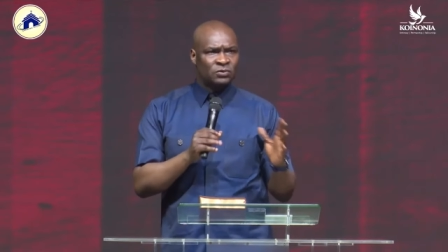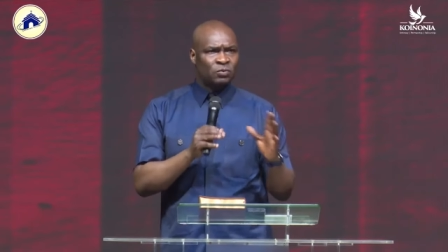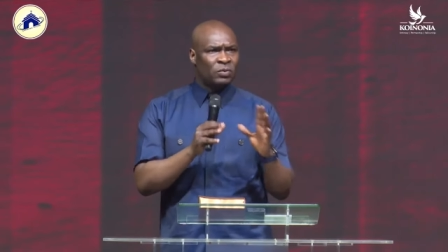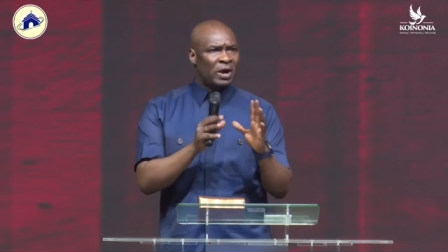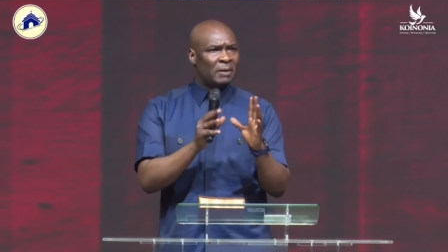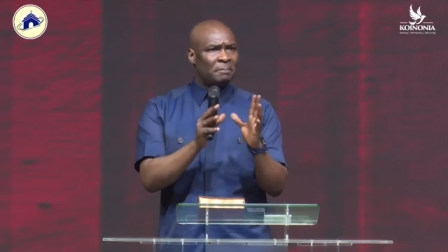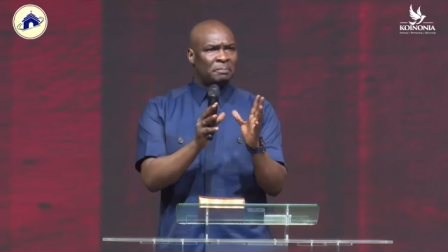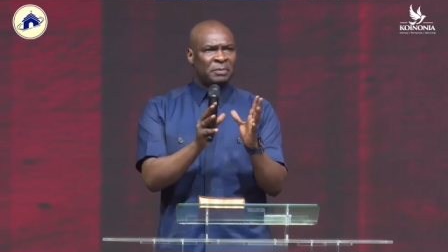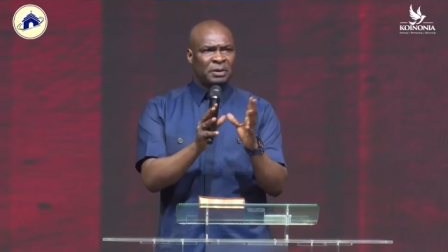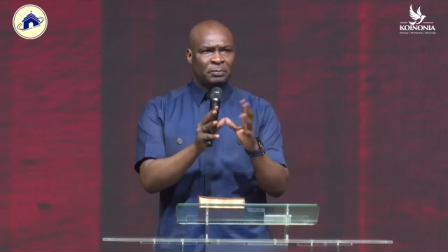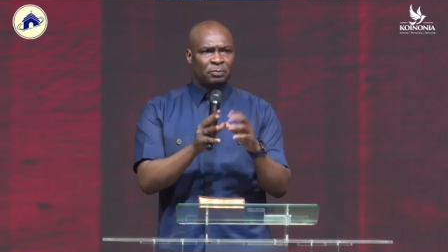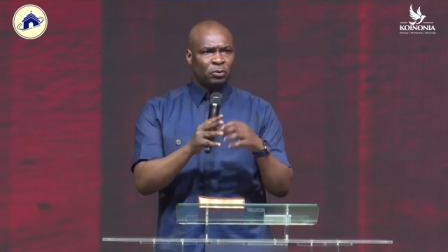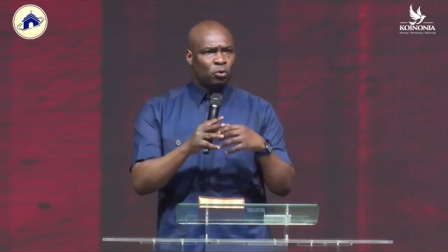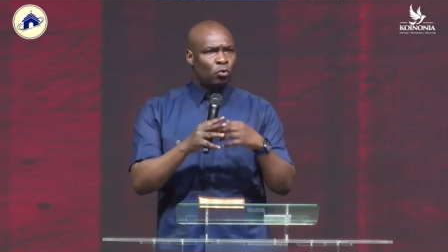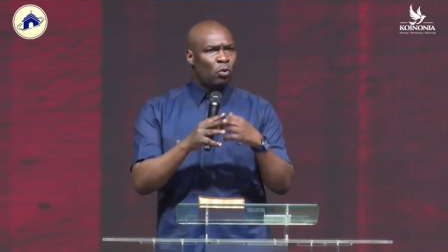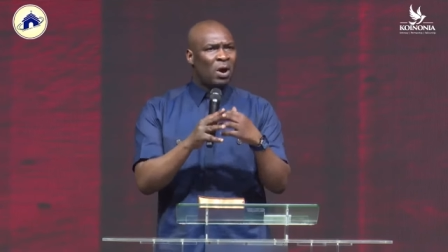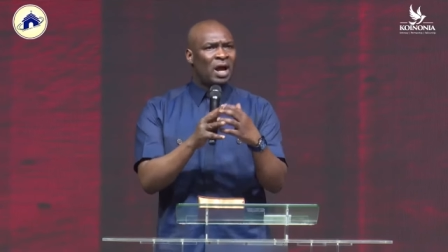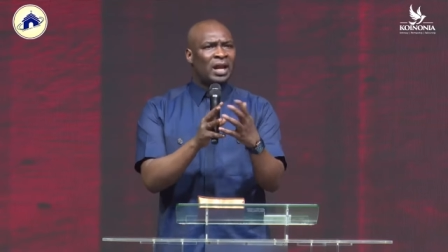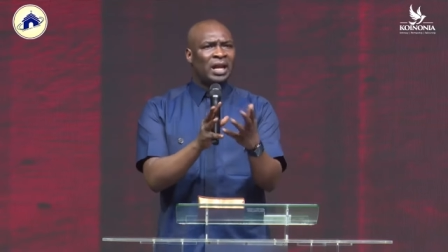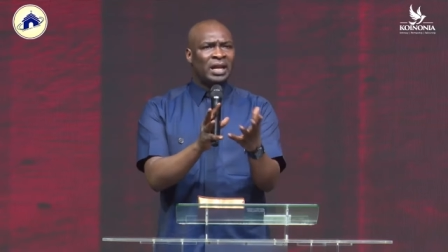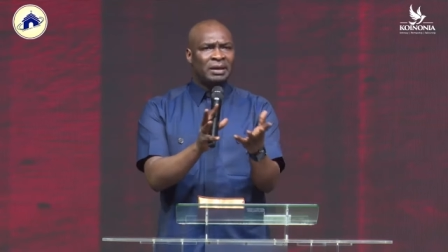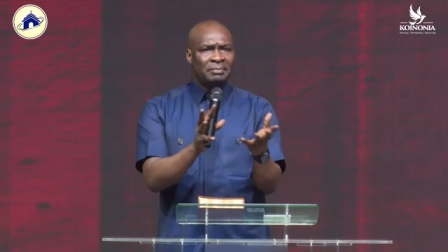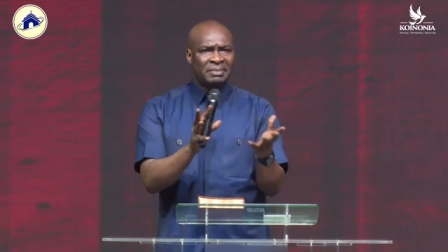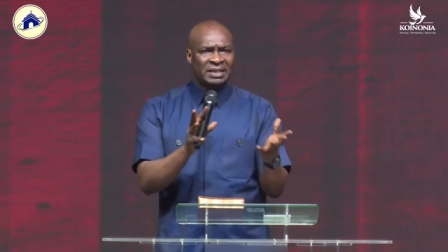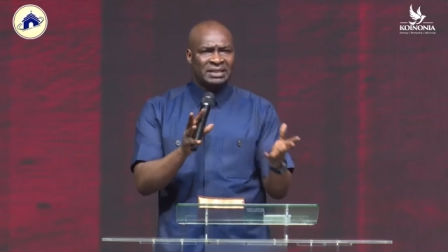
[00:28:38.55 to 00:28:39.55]
We are people who are
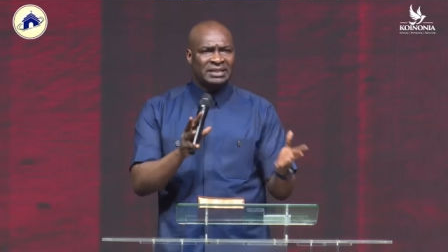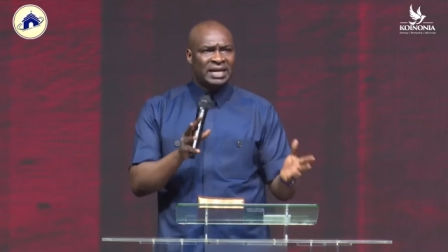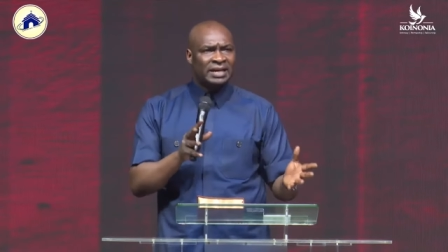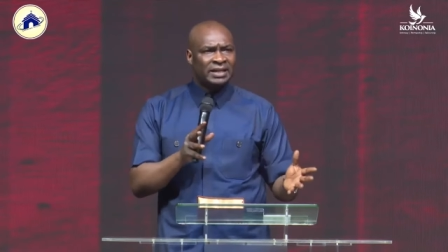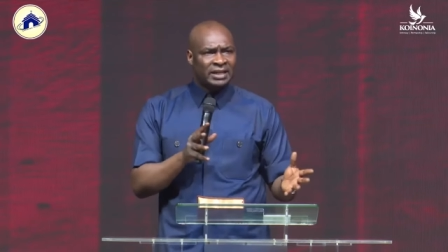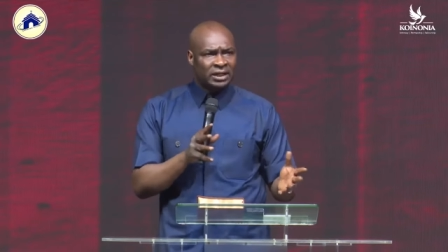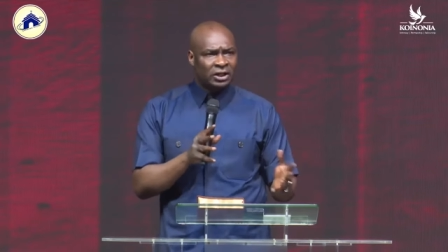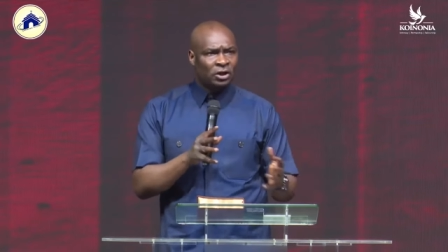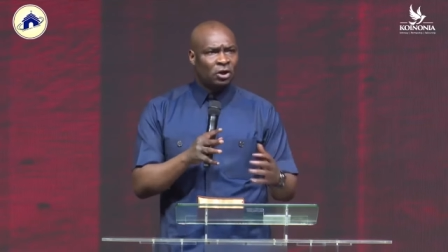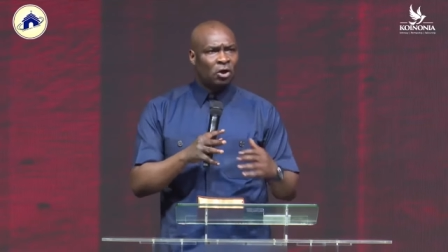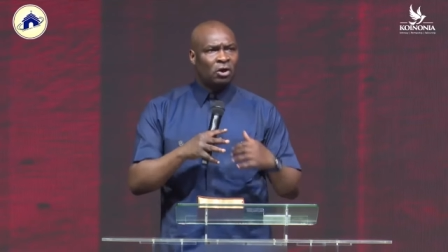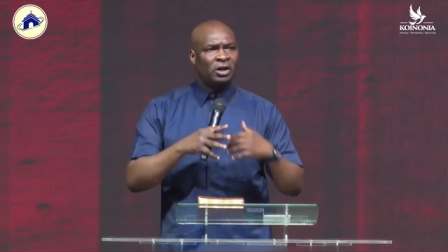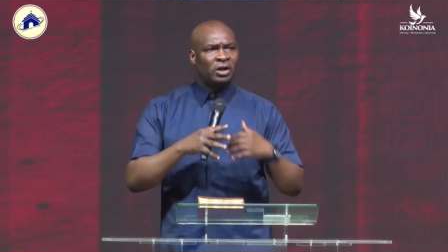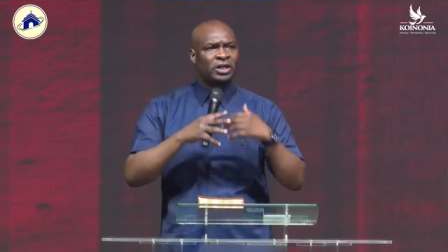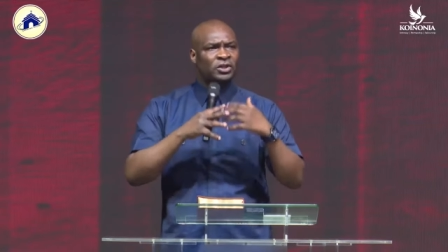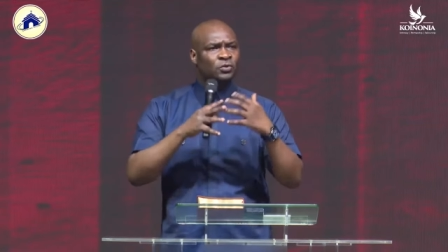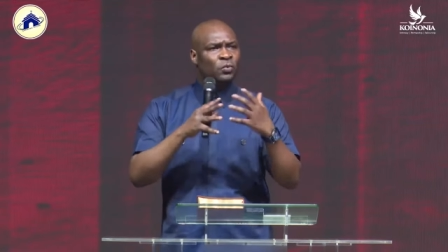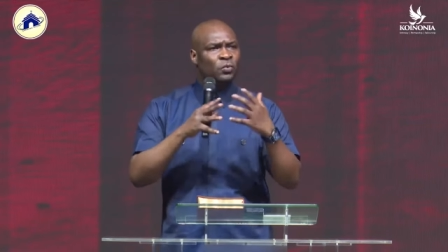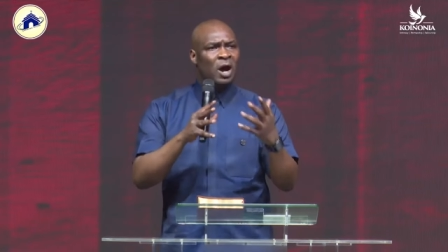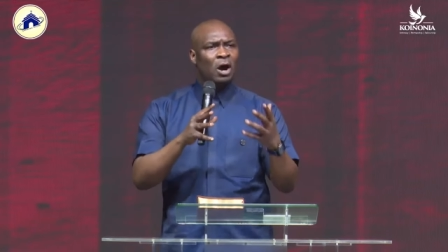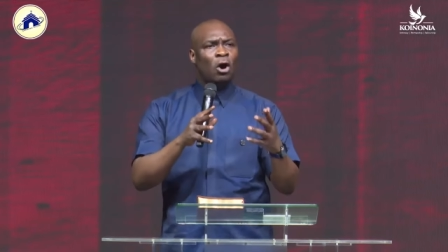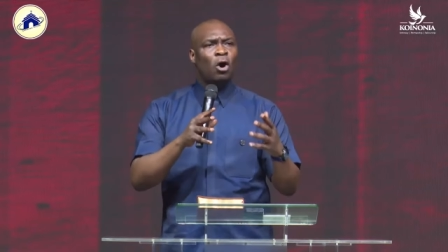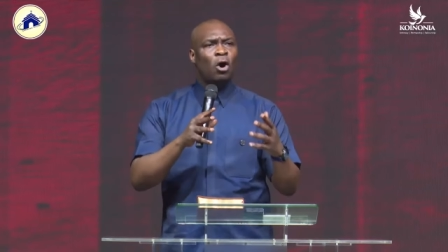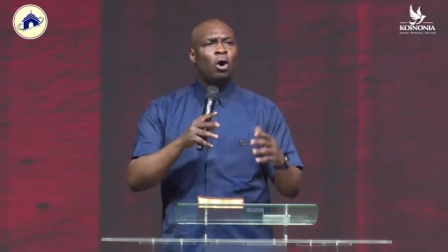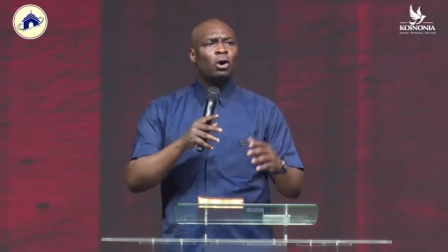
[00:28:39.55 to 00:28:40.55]
limited in knowledge.
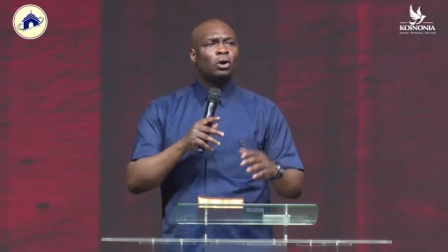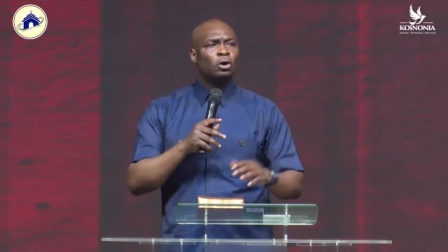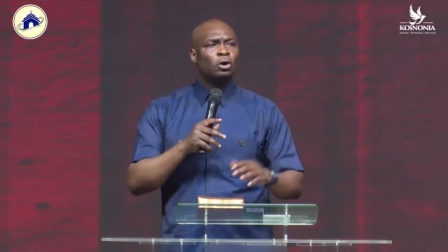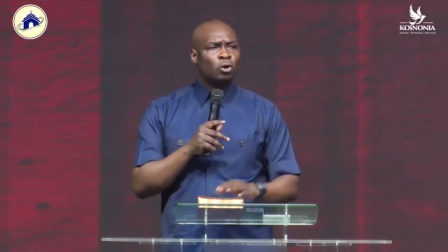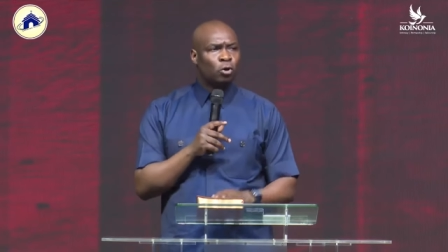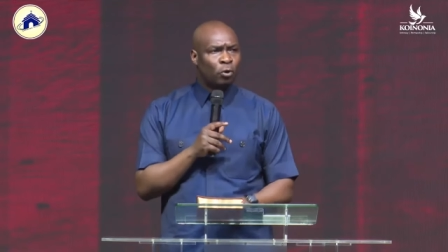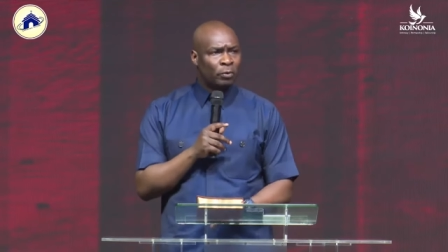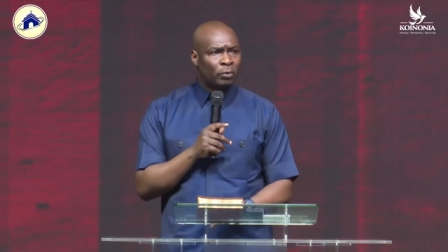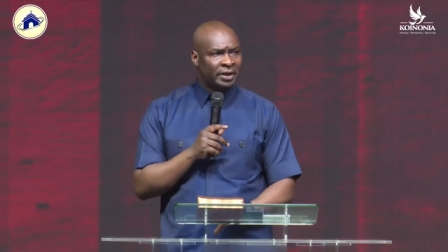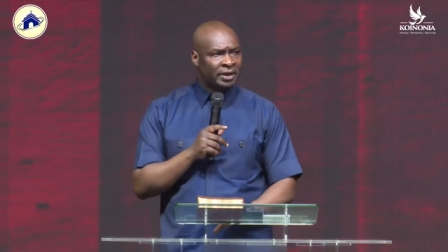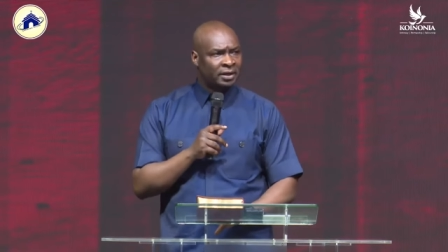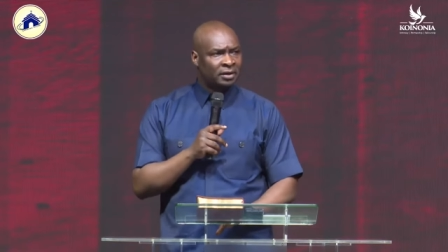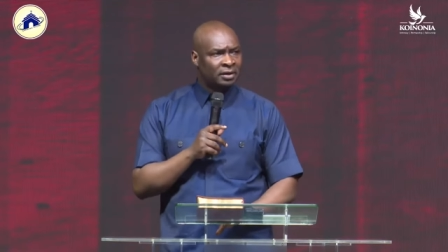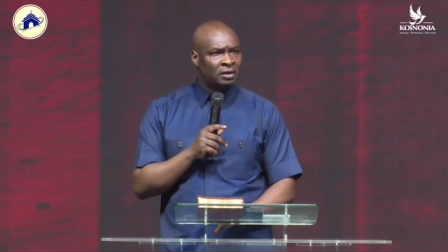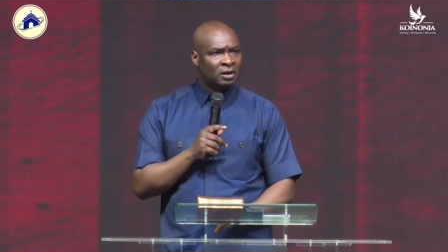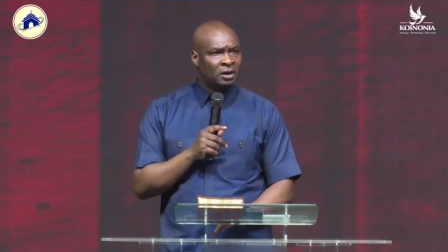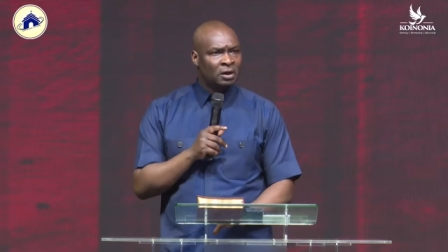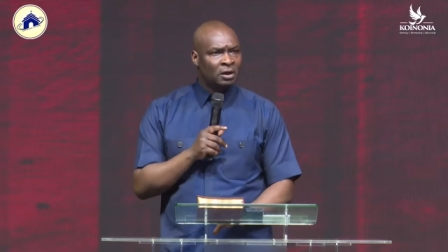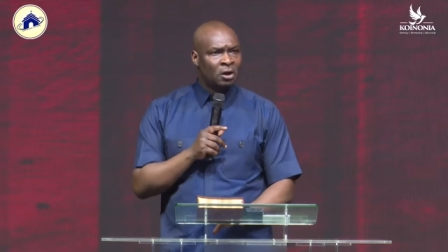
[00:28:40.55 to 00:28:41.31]
We are all growing.